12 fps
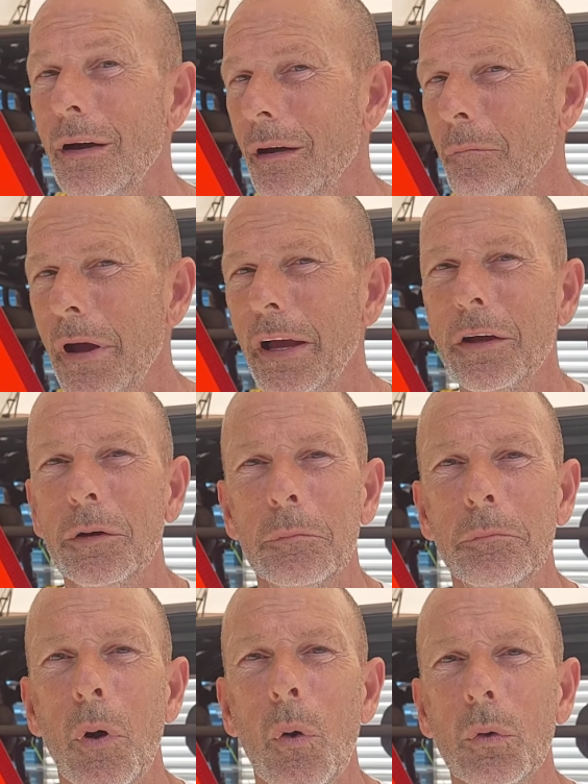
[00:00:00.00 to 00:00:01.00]
making
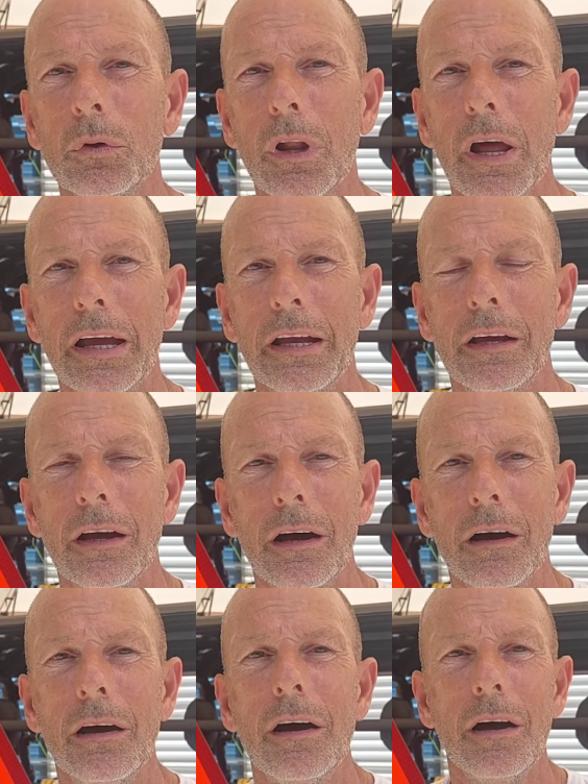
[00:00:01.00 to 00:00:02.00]
them bolt like
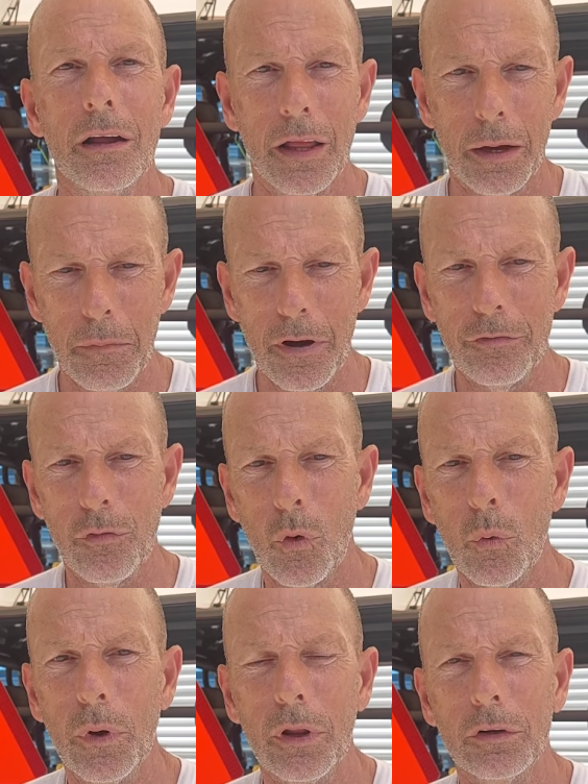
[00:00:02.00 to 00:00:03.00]
my
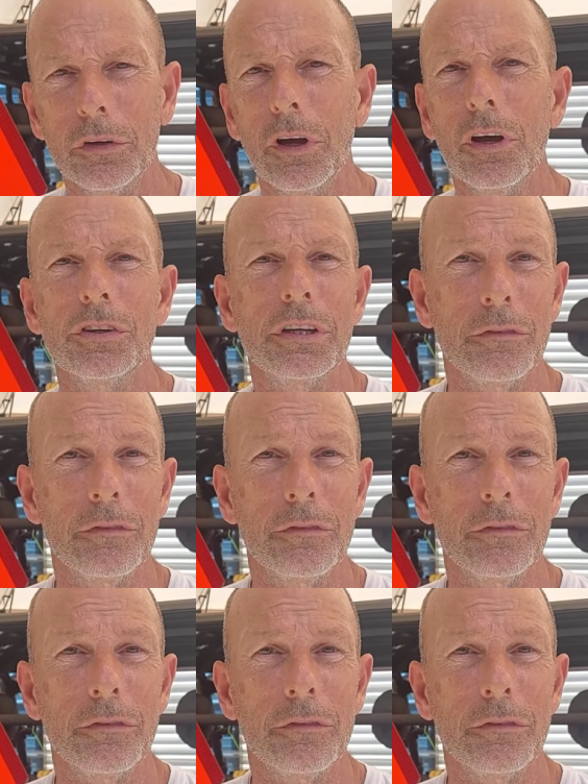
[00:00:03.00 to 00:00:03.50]
four-wheeler does.